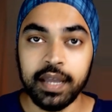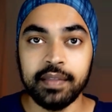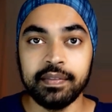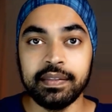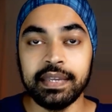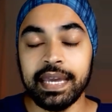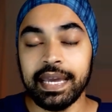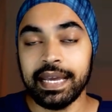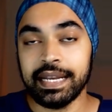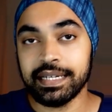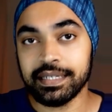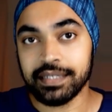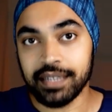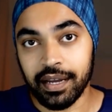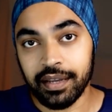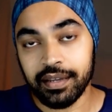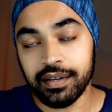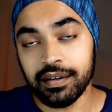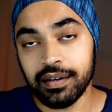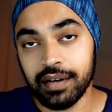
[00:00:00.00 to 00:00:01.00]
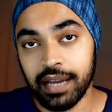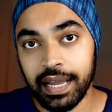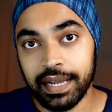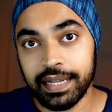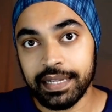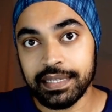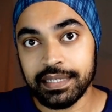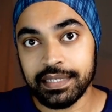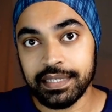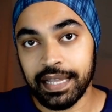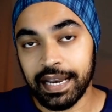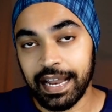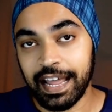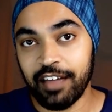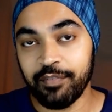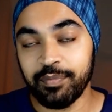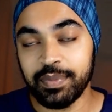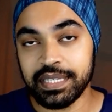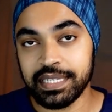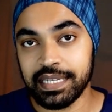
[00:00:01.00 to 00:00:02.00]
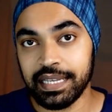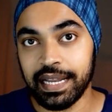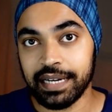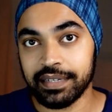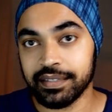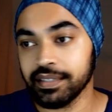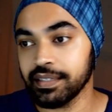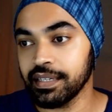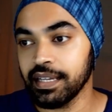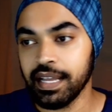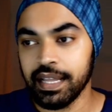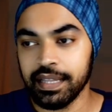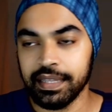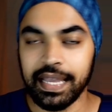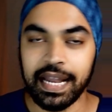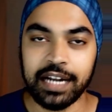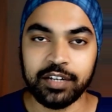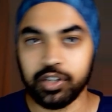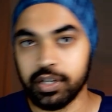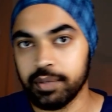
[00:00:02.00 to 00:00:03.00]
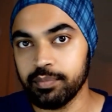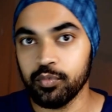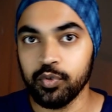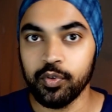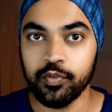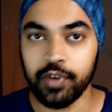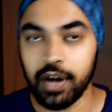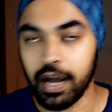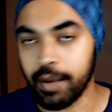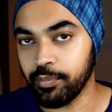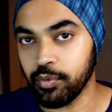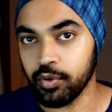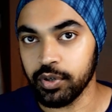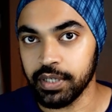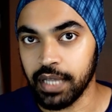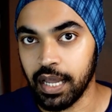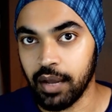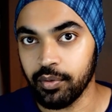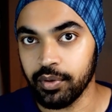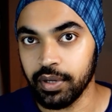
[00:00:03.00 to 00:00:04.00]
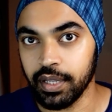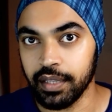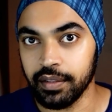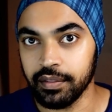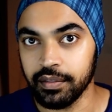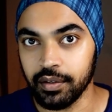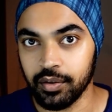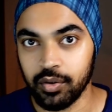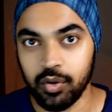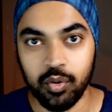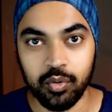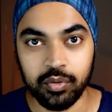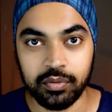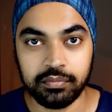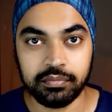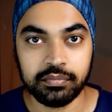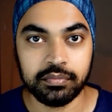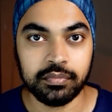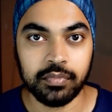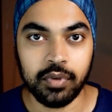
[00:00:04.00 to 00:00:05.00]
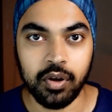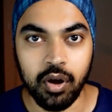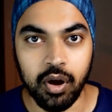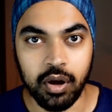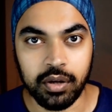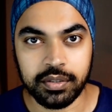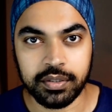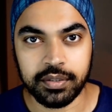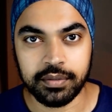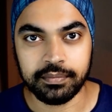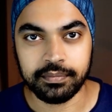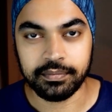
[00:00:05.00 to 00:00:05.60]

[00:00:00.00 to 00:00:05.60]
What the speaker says: the entire lines that I have been selected, they actually move up or down in the code. Awesome.